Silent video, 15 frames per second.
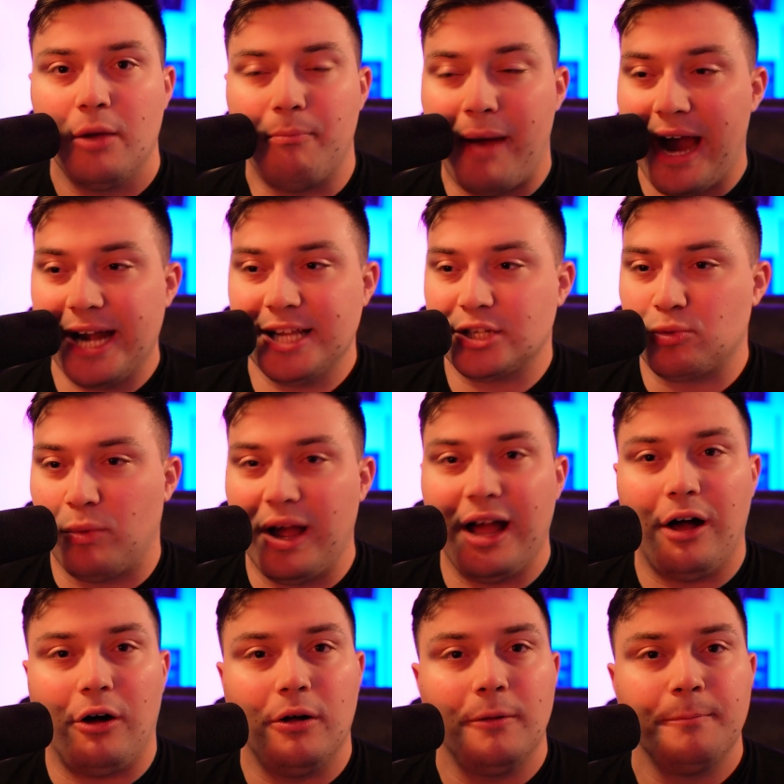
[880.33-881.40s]
Might as
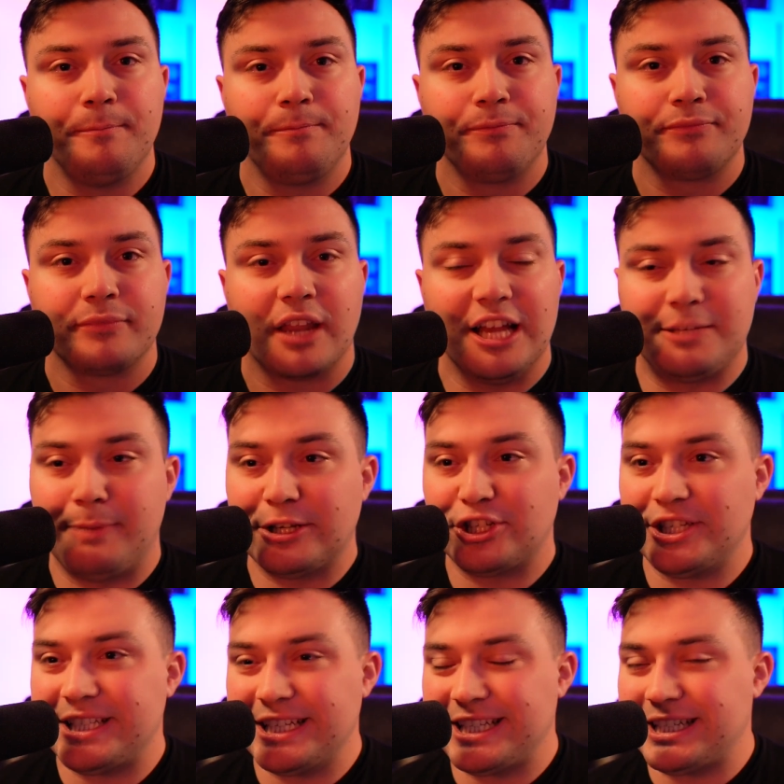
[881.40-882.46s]
well,
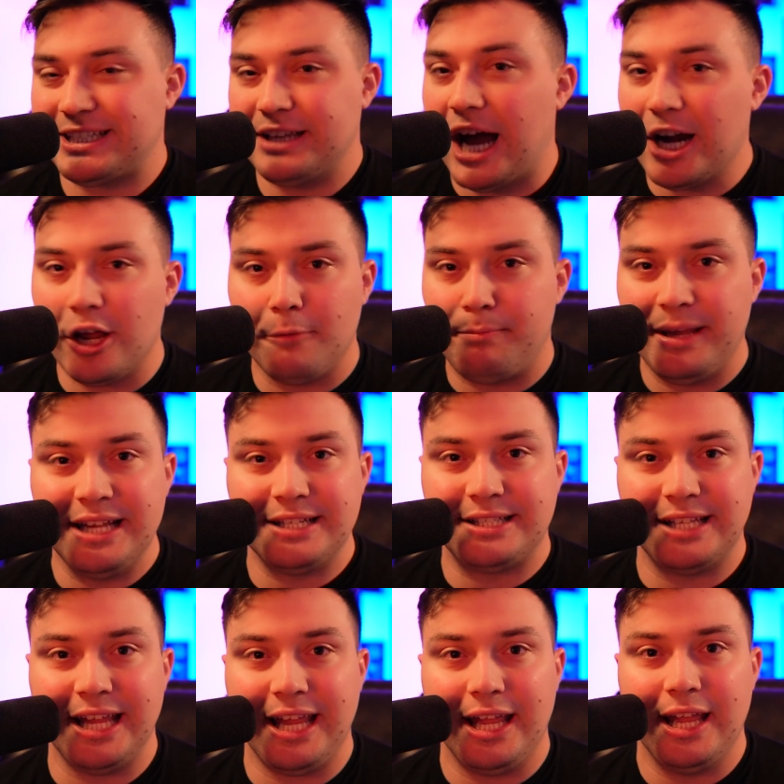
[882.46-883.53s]
especially since it's not on
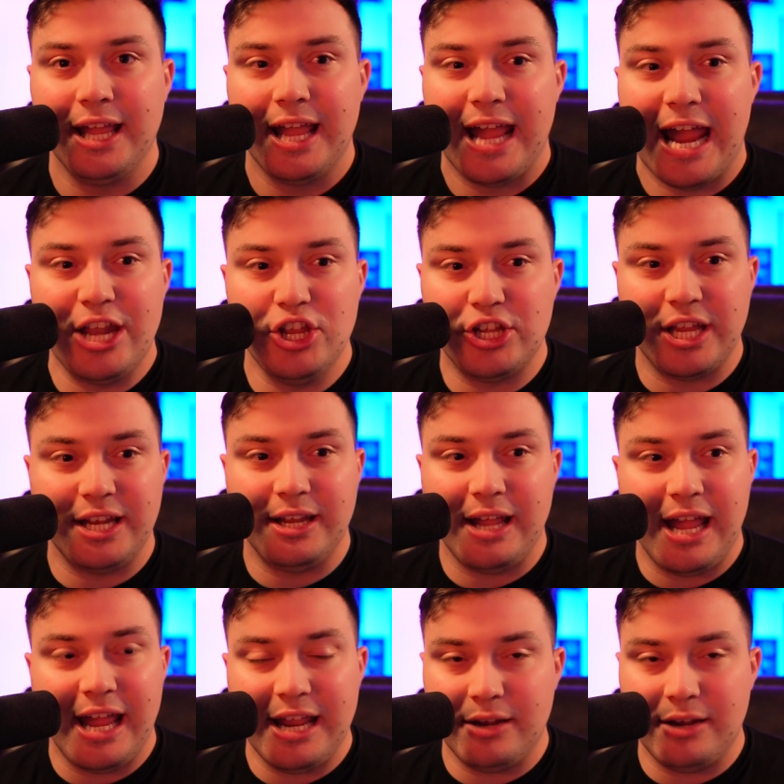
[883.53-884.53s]
PC, and you could